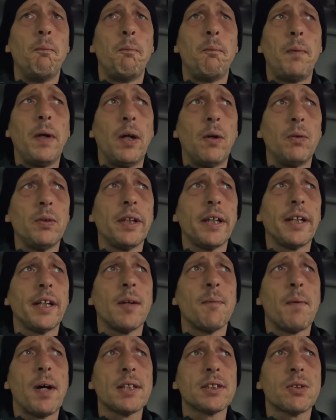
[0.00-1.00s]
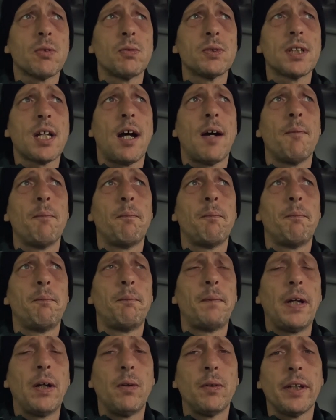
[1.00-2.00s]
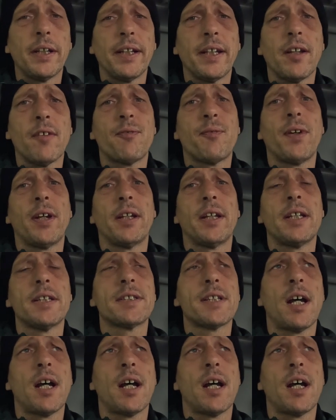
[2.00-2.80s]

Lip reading: building your muscles up, building your fitness